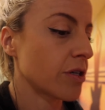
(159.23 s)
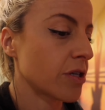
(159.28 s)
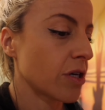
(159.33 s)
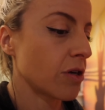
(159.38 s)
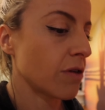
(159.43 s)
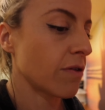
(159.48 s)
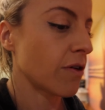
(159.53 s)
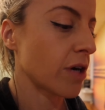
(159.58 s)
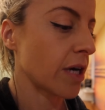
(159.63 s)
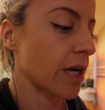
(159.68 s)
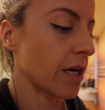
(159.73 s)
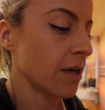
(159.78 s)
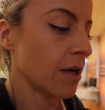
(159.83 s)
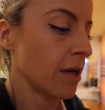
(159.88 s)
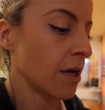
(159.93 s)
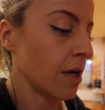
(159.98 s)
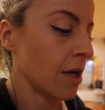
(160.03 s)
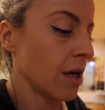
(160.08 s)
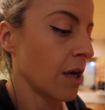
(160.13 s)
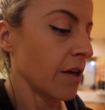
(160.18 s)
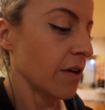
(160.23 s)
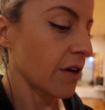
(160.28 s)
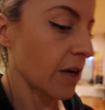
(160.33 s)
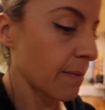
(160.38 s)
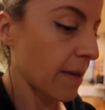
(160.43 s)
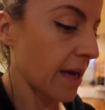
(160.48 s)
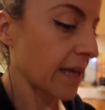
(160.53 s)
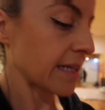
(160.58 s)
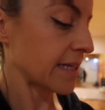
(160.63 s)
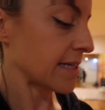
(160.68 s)
So you've got to
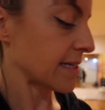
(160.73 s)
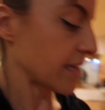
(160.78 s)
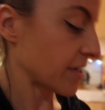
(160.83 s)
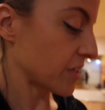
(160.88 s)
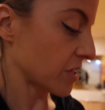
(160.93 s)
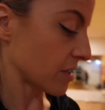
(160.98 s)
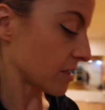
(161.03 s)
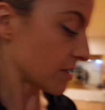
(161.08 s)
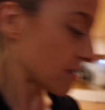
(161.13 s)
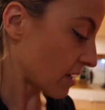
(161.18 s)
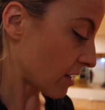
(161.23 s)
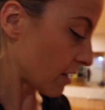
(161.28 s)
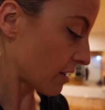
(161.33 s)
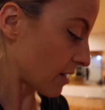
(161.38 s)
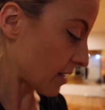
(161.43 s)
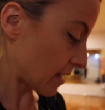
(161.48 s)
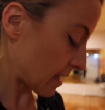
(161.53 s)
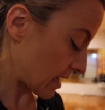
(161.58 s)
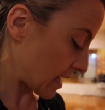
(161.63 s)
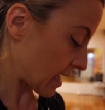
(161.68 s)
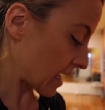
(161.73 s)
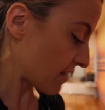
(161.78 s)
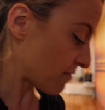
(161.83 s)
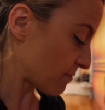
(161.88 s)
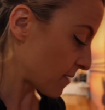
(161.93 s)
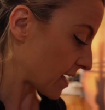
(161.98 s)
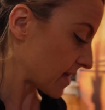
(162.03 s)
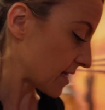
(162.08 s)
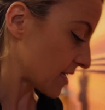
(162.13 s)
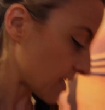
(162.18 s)
make the decision. So I have
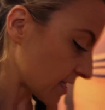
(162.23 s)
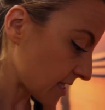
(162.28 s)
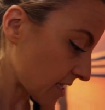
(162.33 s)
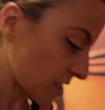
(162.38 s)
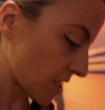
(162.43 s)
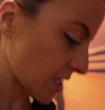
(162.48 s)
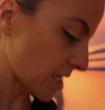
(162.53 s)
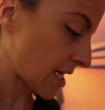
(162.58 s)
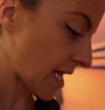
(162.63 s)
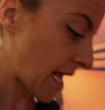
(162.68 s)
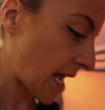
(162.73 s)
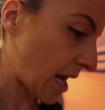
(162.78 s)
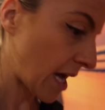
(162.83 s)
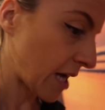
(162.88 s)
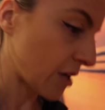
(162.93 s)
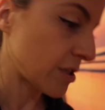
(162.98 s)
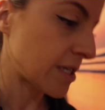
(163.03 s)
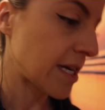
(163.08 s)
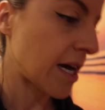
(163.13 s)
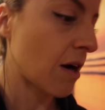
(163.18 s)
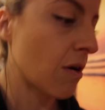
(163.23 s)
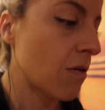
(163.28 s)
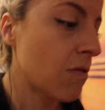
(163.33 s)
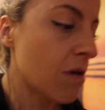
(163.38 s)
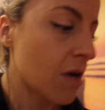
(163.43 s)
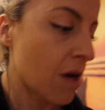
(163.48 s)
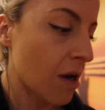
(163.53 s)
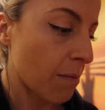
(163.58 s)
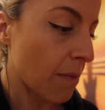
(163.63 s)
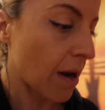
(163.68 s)
made the decision, and I could tell
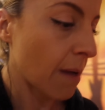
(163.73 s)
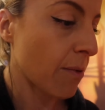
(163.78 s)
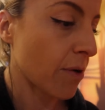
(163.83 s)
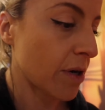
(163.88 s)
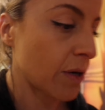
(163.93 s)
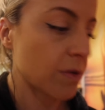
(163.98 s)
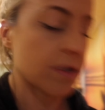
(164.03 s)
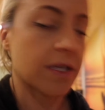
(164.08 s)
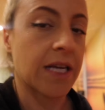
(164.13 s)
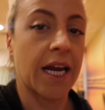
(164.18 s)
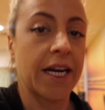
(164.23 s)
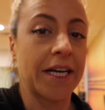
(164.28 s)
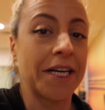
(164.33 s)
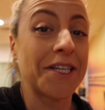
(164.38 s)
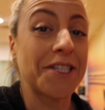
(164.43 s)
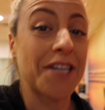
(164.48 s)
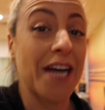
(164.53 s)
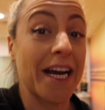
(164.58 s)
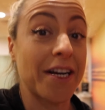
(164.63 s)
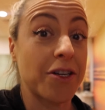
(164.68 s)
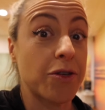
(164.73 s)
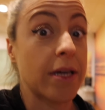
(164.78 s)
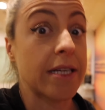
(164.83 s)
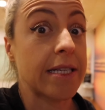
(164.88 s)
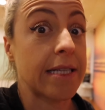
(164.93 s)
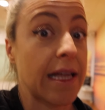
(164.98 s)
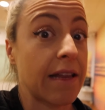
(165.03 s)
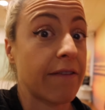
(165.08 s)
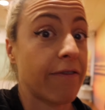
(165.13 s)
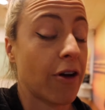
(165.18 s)
my body was starting to change, so I had
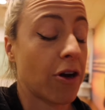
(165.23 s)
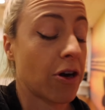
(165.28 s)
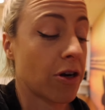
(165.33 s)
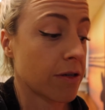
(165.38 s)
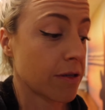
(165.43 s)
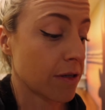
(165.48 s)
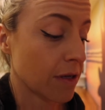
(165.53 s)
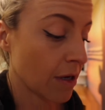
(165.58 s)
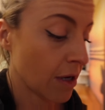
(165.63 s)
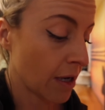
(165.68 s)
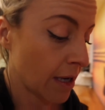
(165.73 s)
to take the photos.